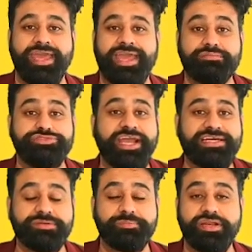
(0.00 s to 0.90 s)
MJ
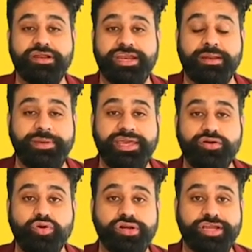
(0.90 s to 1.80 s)
hasn't been on an
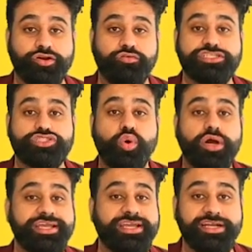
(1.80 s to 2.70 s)
NBA court in over
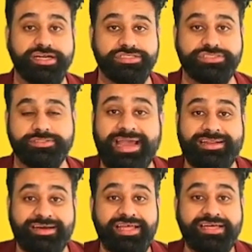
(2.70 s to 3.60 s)
20 years,
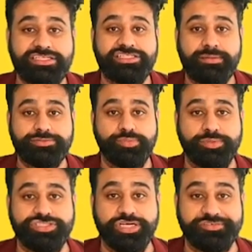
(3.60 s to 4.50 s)
and unlike the top
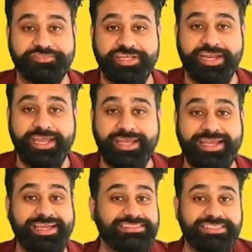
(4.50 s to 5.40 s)
superstars of today,
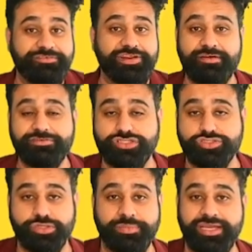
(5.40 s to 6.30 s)
he doesn't even have a
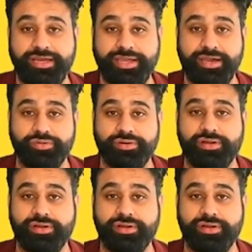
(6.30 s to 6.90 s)
social media account.